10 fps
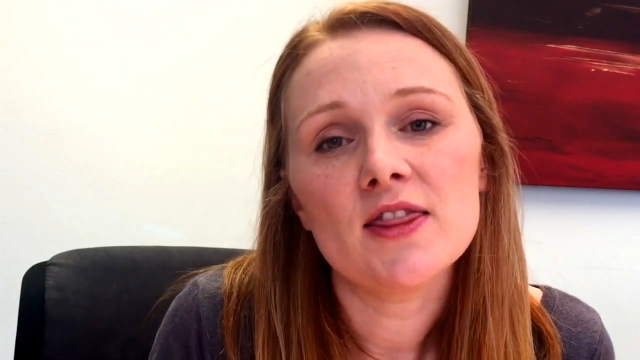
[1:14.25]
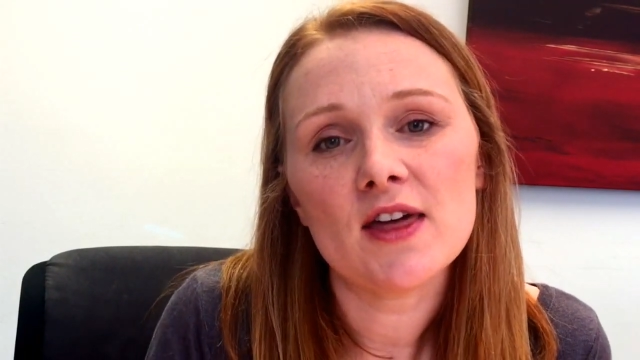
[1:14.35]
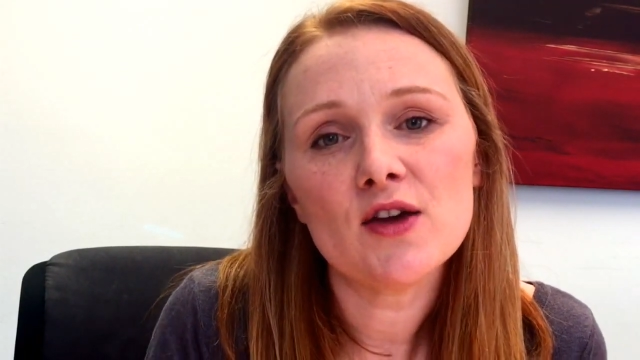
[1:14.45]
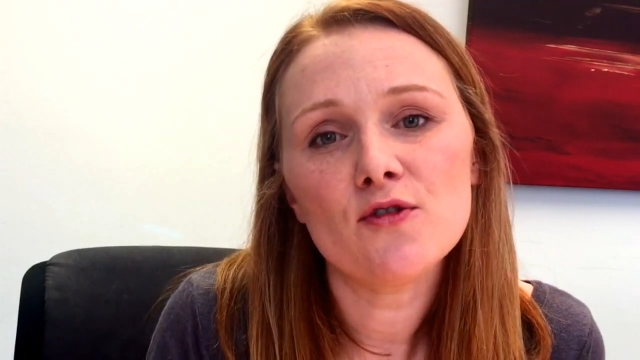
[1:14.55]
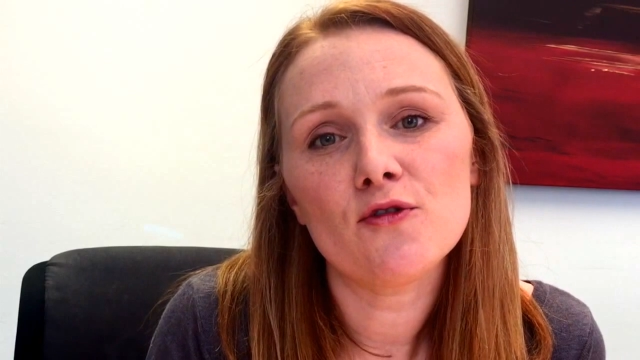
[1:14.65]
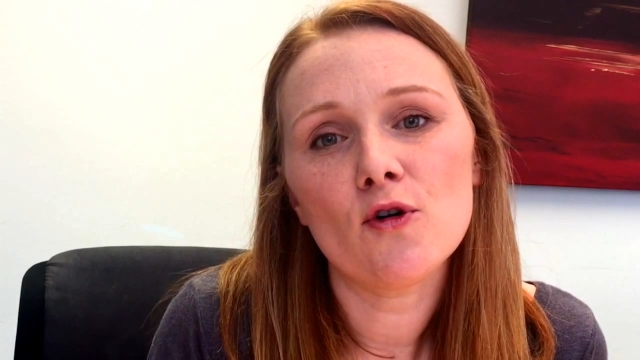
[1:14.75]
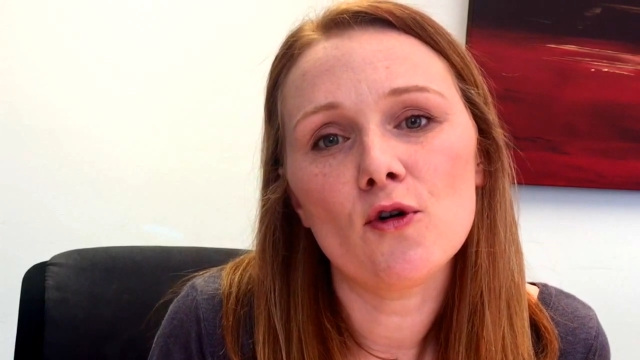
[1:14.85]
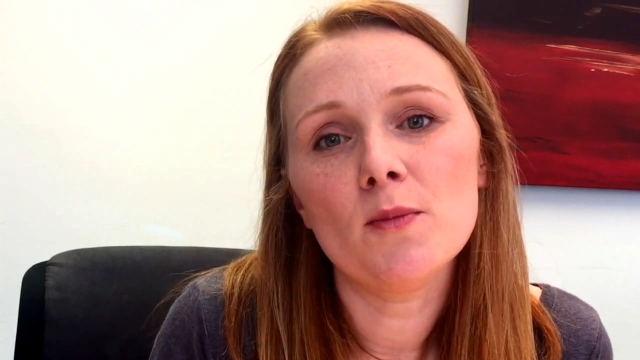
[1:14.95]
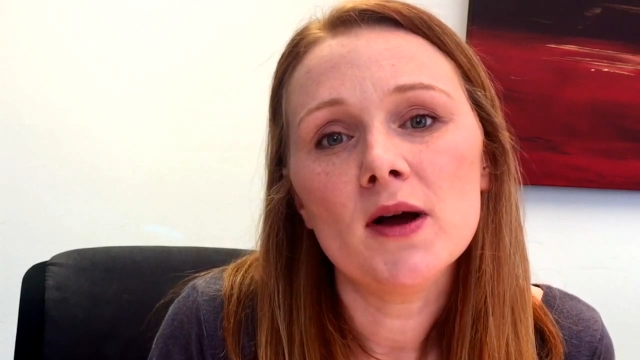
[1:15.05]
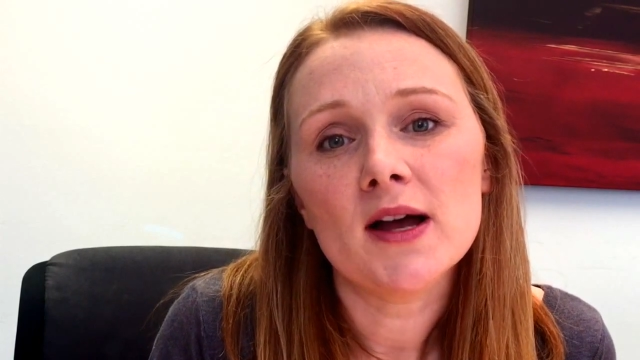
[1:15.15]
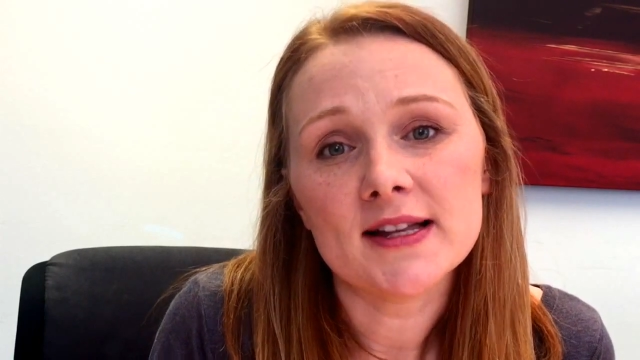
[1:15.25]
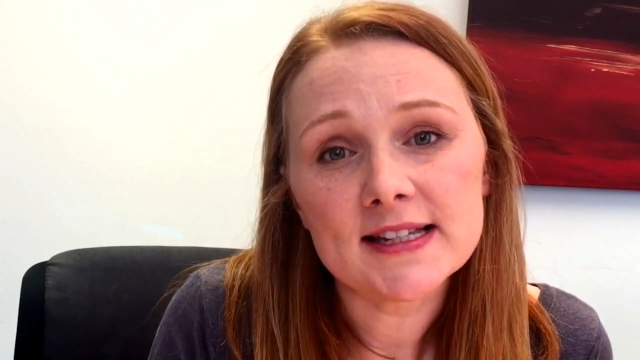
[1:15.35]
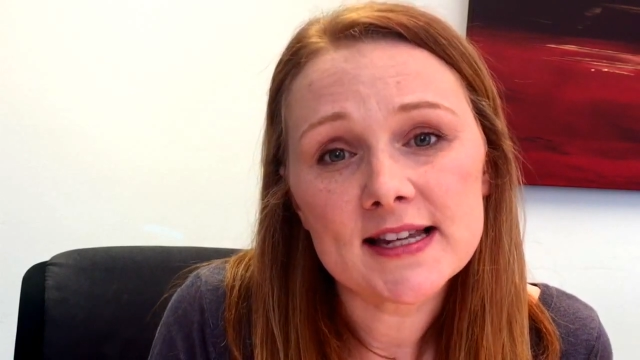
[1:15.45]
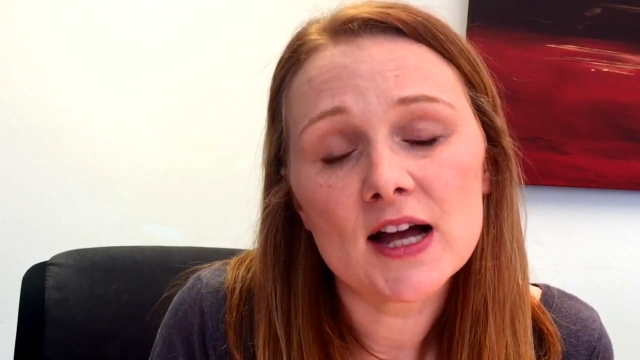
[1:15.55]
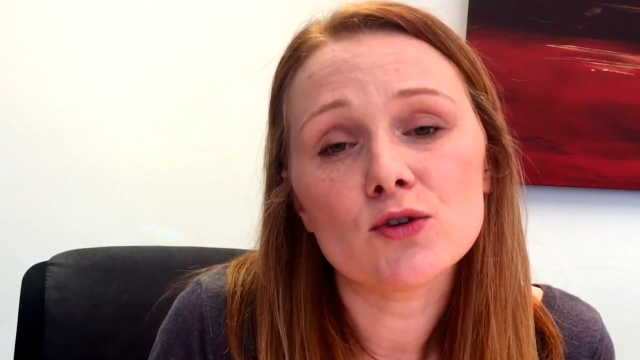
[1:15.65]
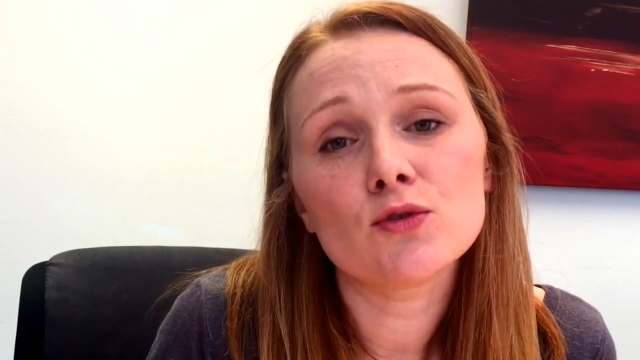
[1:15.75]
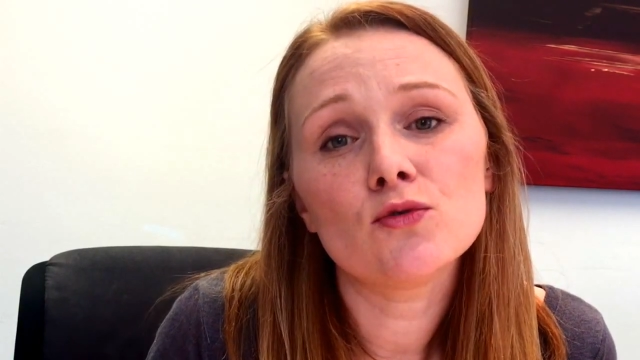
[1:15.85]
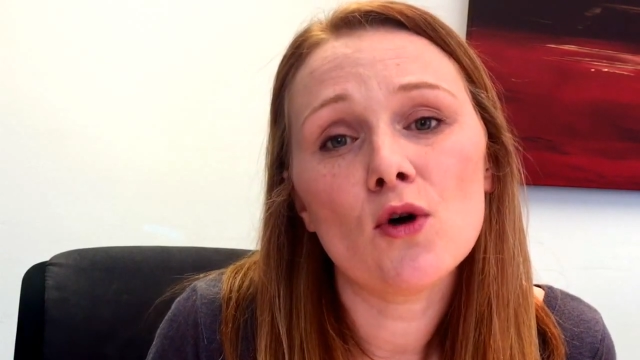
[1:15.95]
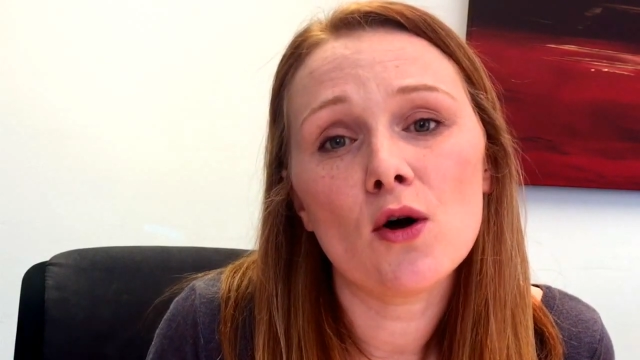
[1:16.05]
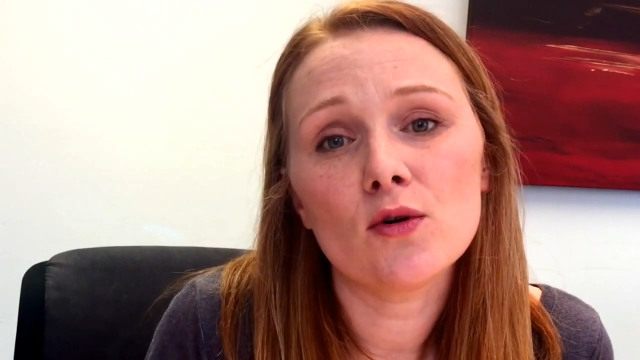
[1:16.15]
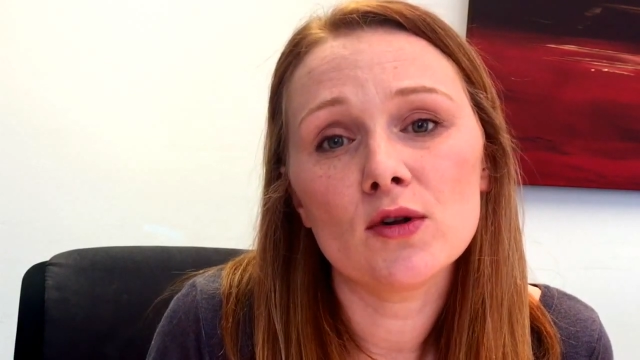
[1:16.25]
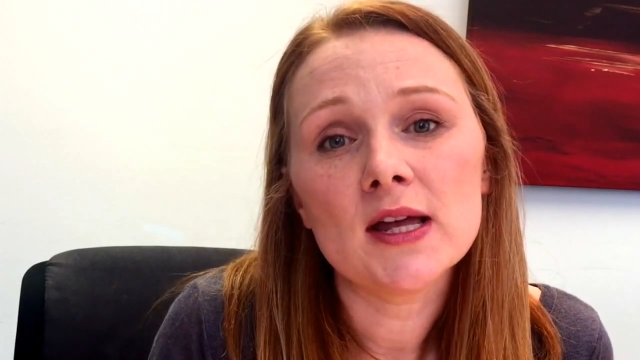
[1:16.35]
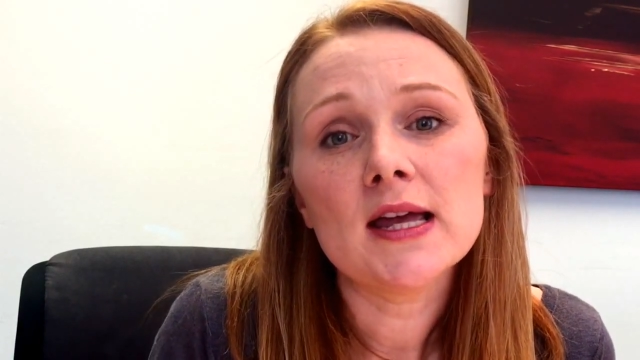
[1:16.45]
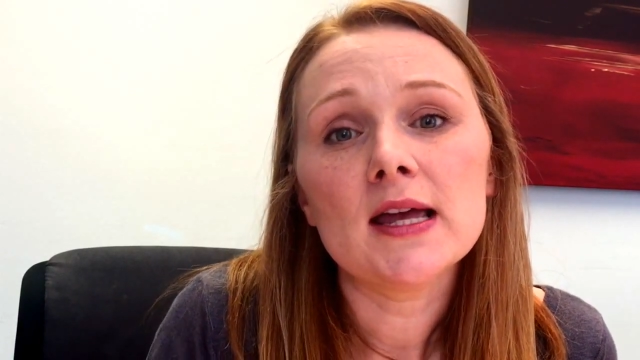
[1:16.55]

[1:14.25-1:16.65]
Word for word: They form an integral role